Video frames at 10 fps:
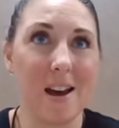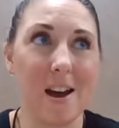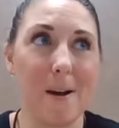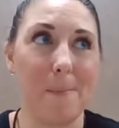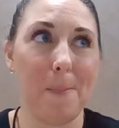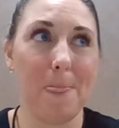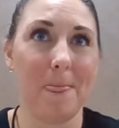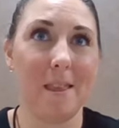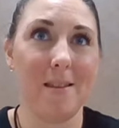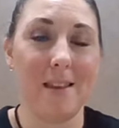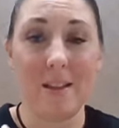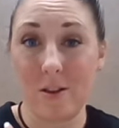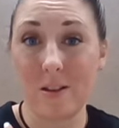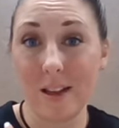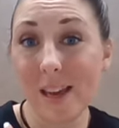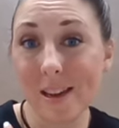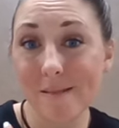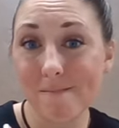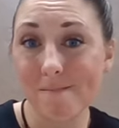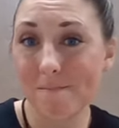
They look like it.